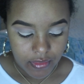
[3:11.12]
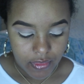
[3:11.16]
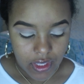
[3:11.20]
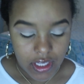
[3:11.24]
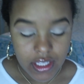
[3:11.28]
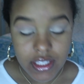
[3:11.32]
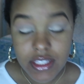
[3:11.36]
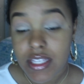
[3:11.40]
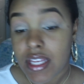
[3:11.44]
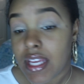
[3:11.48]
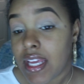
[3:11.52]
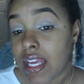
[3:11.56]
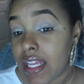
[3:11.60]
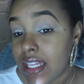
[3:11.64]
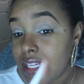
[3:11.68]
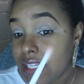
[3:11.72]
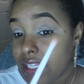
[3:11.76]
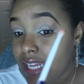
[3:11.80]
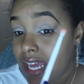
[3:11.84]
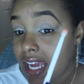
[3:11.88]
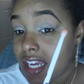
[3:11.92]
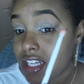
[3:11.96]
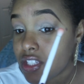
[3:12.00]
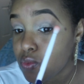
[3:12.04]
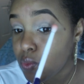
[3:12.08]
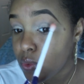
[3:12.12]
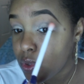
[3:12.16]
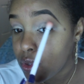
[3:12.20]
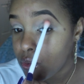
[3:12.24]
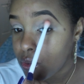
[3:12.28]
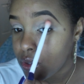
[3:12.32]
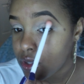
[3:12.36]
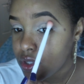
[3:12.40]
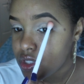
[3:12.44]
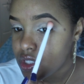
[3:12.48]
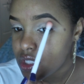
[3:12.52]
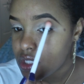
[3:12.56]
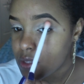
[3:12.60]
It's nice when you
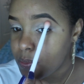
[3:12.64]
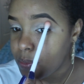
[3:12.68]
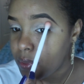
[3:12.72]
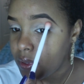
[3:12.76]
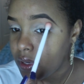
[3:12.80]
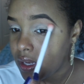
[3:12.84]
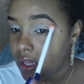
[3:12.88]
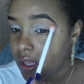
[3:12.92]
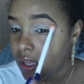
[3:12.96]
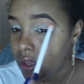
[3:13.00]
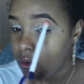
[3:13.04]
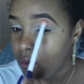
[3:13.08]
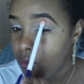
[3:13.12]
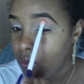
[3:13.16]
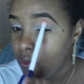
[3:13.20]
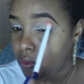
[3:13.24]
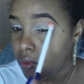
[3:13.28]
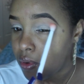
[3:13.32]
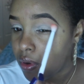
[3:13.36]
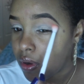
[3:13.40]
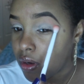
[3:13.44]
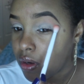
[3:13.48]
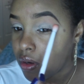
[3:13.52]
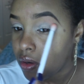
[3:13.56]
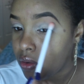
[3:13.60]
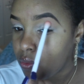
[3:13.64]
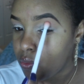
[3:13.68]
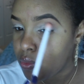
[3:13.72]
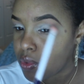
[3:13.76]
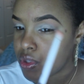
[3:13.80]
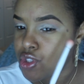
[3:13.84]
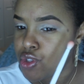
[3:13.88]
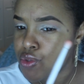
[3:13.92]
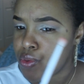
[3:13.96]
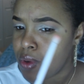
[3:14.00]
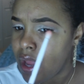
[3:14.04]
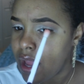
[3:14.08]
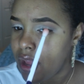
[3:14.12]
can just play on
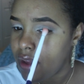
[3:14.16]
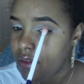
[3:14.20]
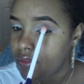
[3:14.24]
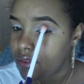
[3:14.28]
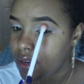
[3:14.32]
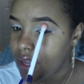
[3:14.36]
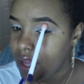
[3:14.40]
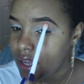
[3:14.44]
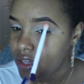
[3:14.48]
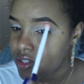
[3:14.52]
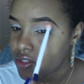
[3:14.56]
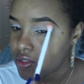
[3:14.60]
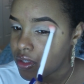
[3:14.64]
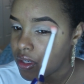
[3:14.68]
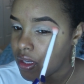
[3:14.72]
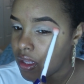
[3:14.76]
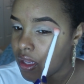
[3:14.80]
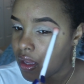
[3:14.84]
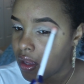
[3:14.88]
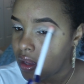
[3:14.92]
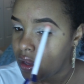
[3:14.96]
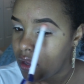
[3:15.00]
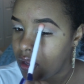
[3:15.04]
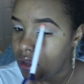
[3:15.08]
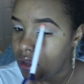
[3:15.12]
what you have naturally.